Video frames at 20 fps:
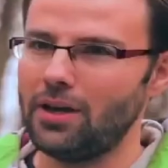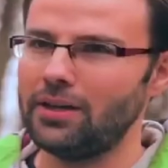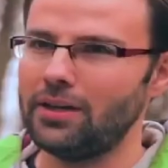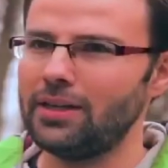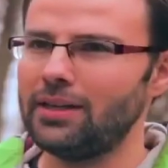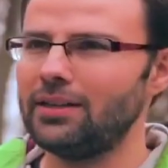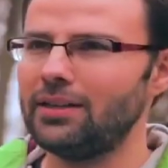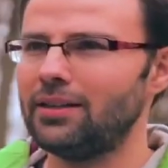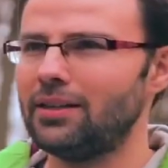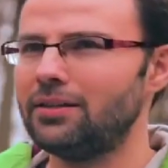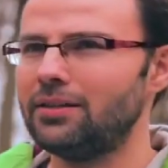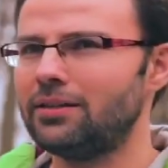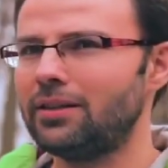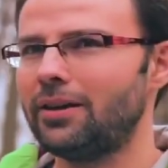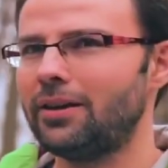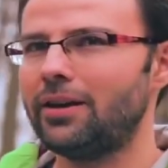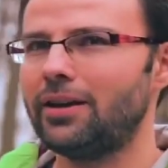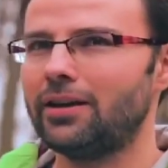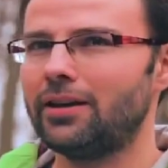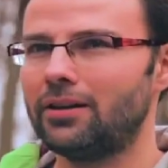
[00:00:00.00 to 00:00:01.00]
And is
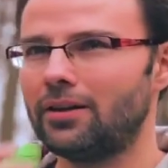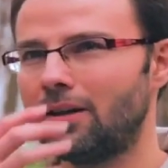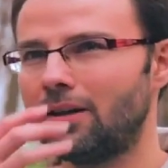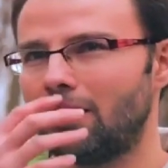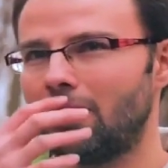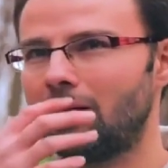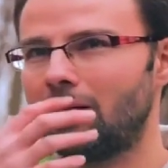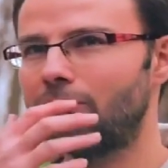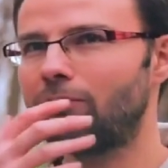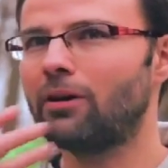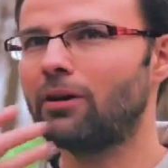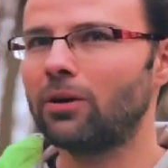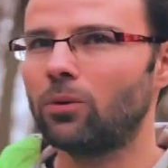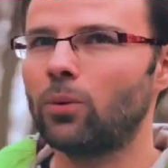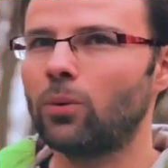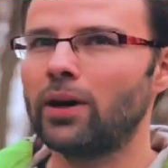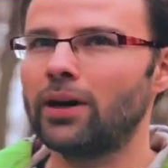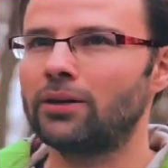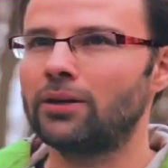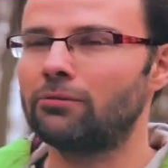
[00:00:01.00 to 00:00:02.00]
there a right
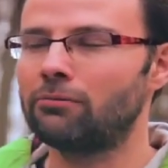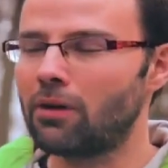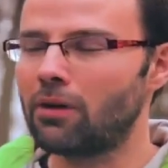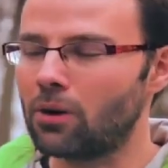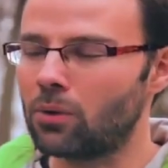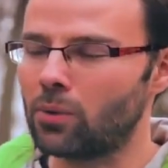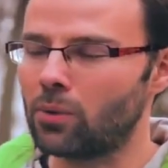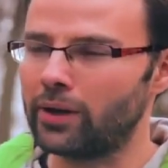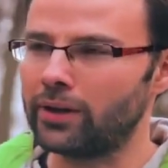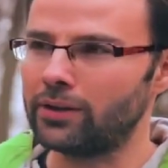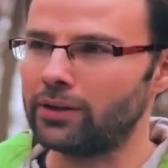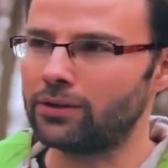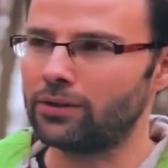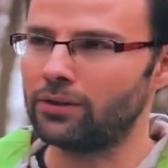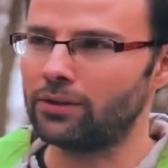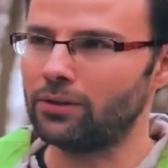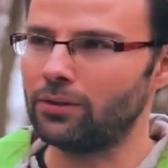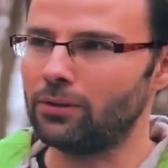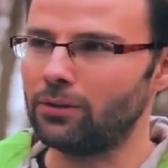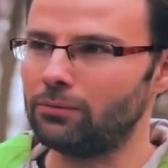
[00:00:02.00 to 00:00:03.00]
way and a wrong way
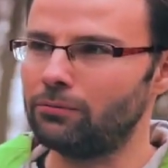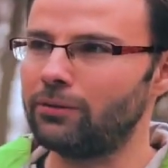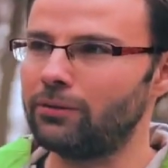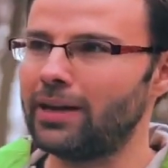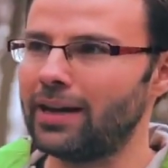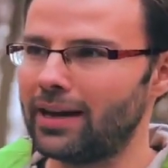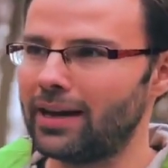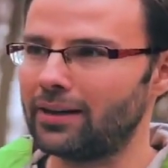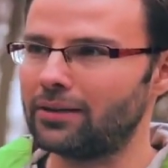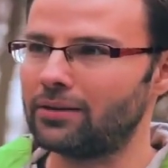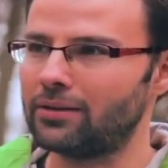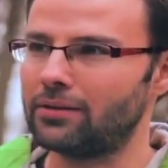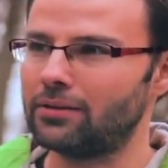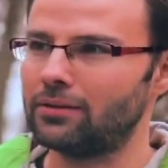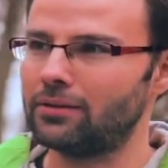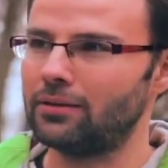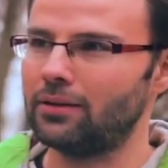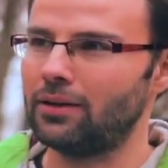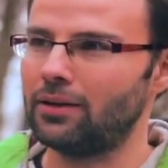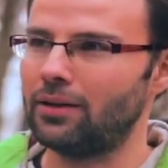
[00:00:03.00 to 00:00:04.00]
to react
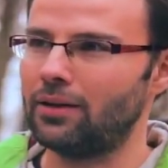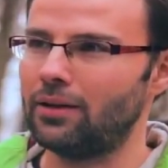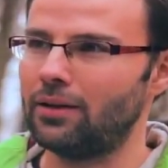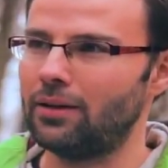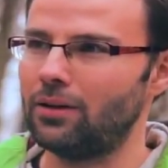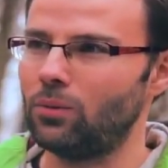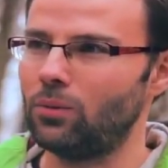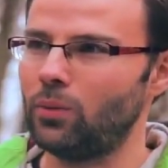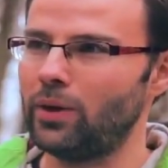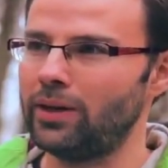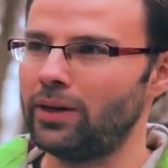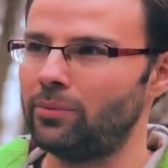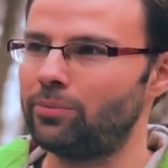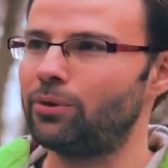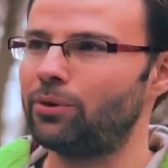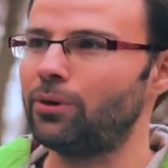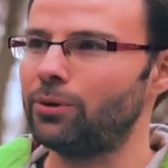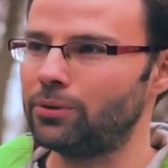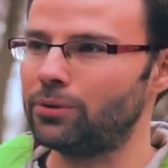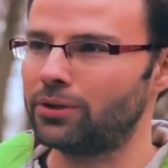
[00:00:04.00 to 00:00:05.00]
when
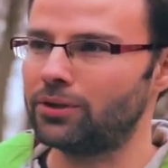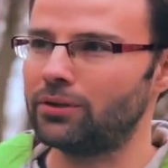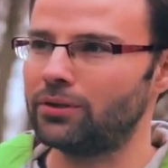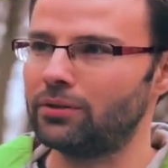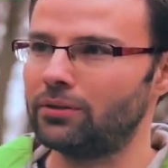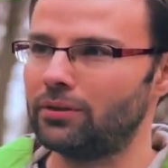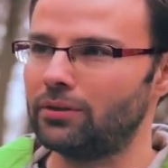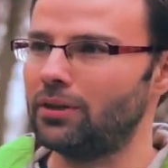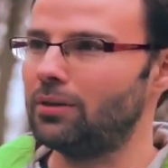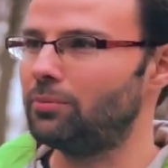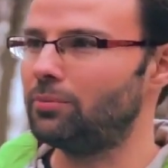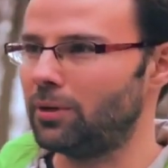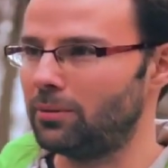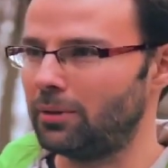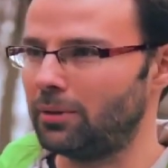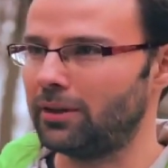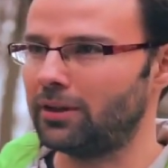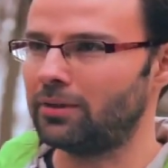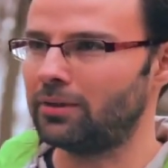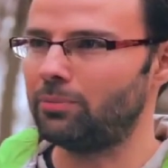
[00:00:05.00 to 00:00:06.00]
approached in
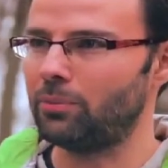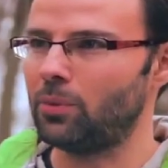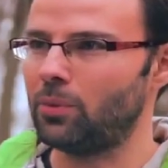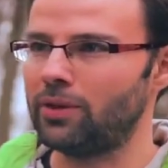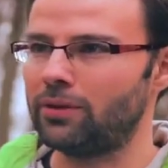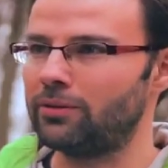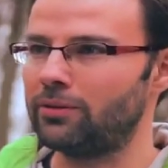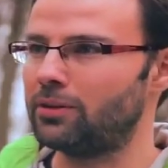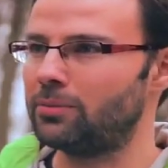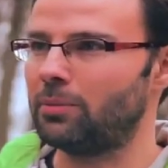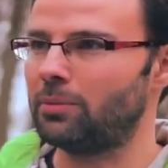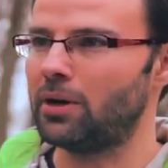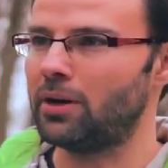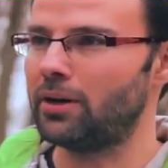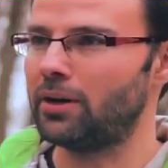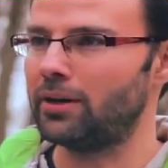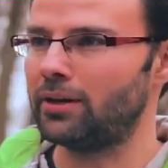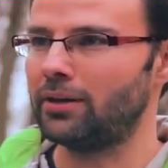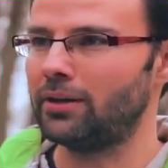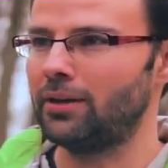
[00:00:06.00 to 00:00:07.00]
public, whether it's
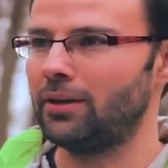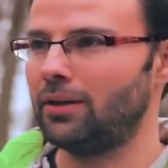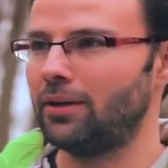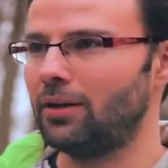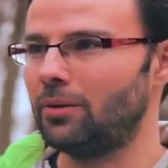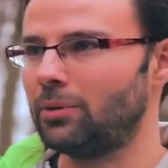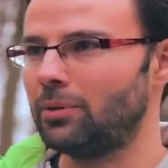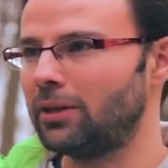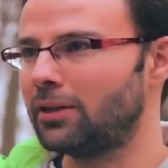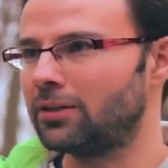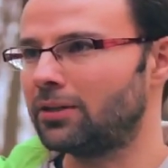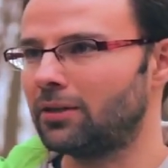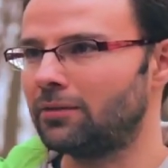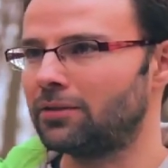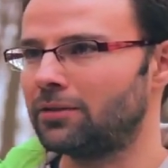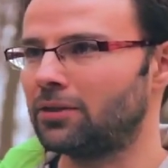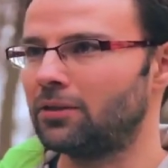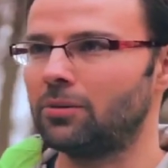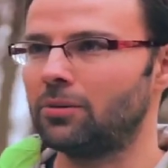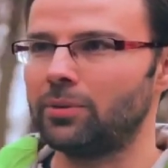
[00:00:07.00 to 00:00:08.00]
by a police
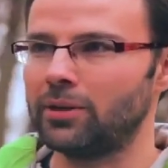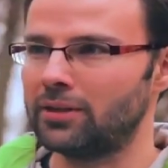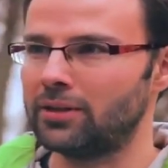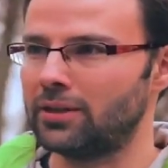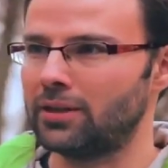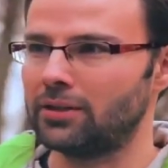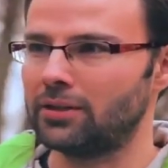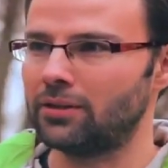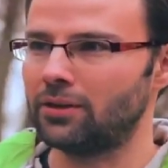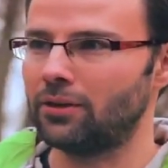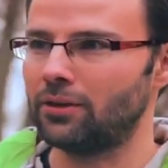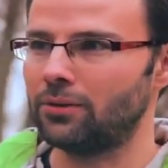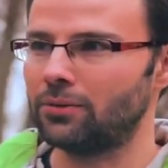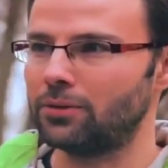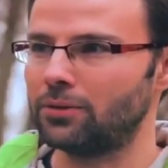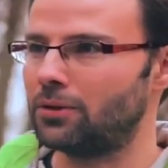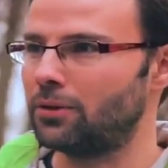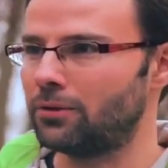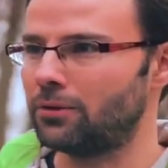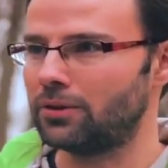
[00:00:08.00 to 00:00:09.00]
officer, a PCSO,
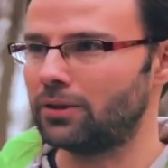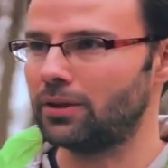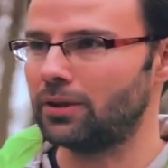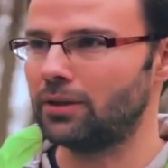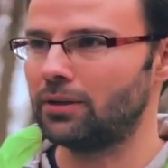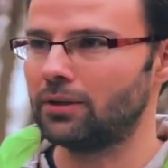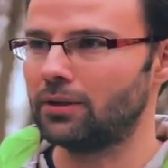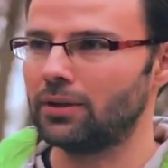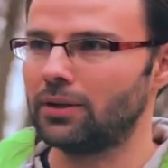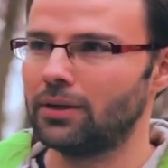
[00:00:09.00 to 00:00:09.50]
security?